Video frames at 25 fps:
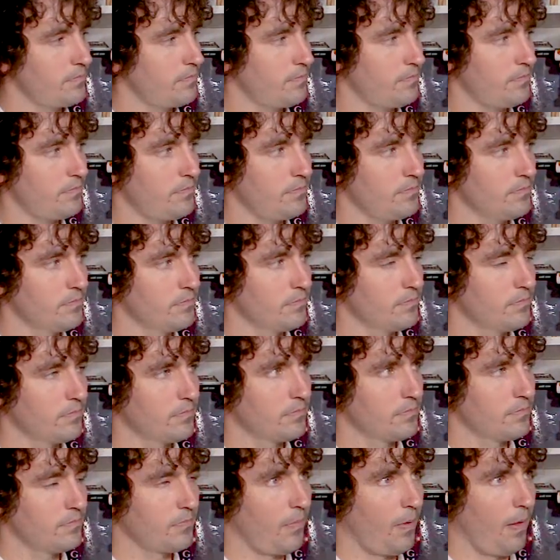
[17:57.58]

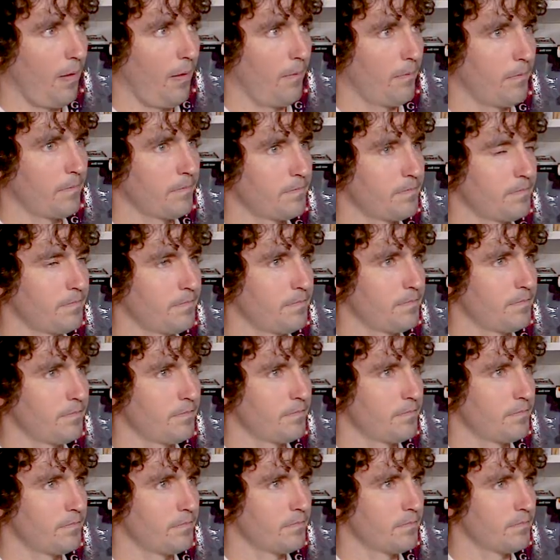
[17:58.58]

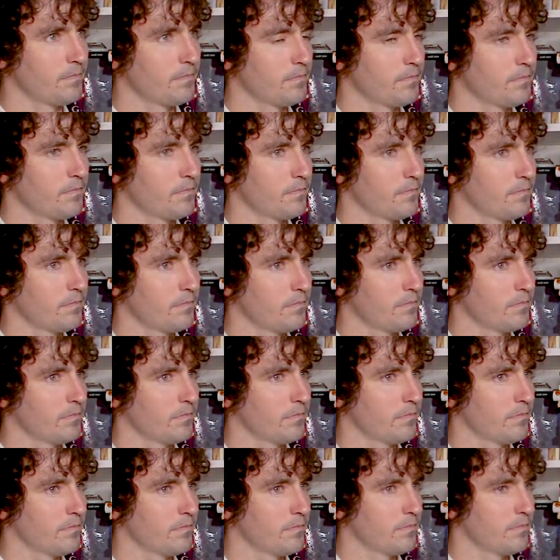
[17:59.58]

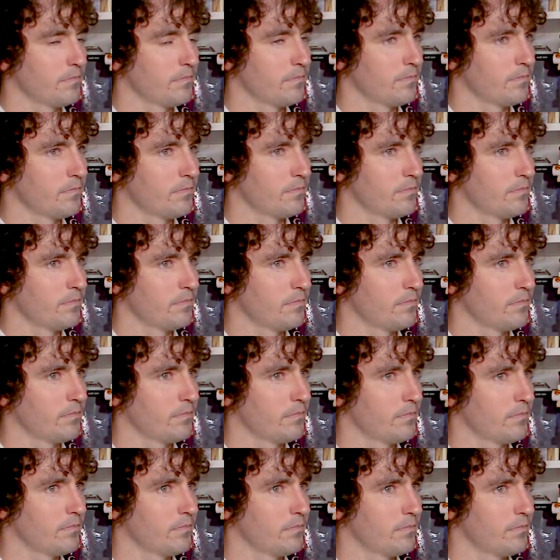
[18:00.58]

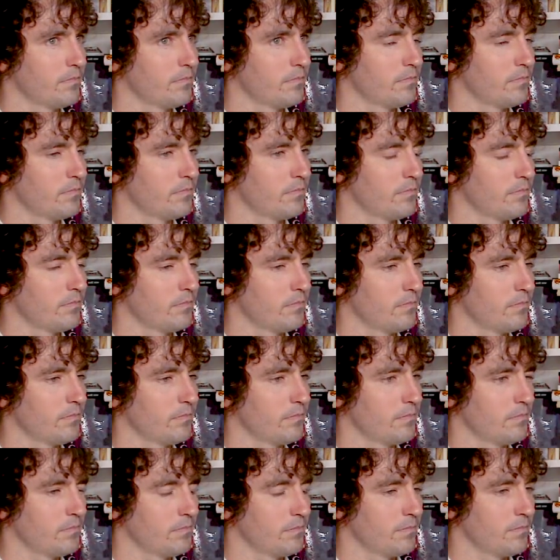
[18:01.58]

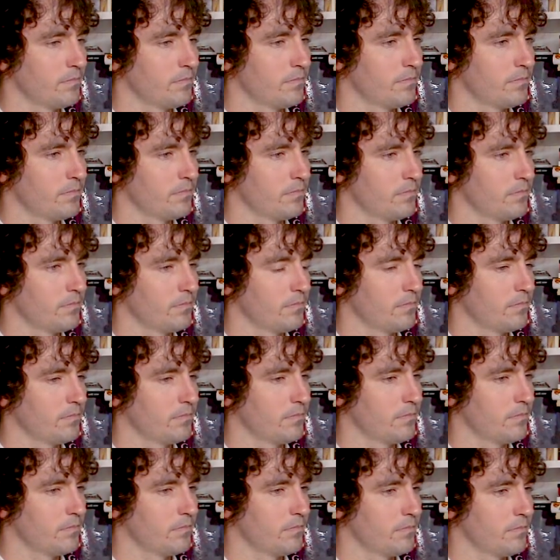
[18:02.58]

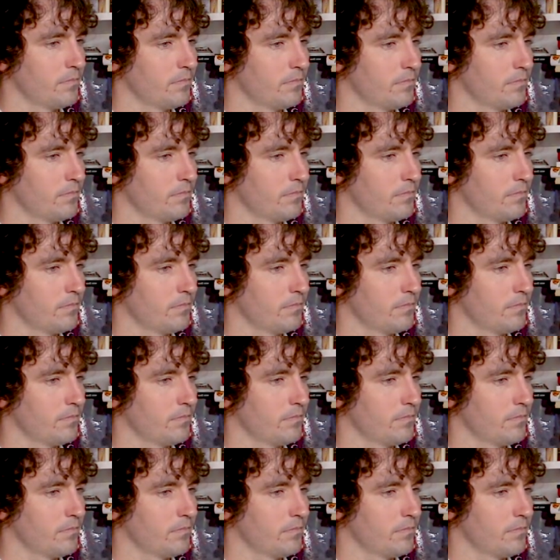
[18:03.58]
(silent)